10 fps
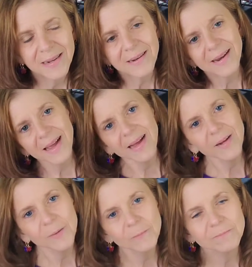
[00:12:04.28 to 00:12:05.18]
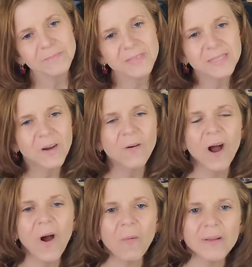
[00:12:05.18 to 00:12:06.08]
Now, you don't
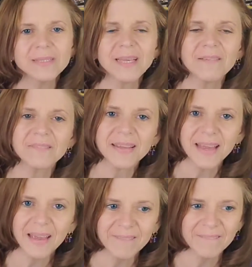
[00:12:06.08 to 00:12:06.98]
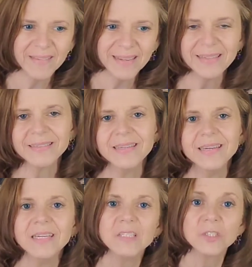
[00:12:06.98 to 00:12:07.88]
always have to cave in
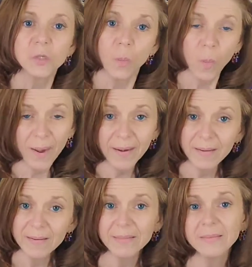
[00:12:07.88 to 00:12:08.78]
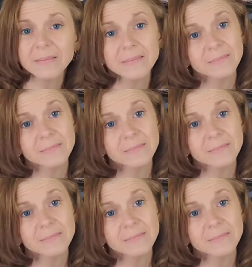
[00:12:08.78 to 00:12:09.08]
to wearing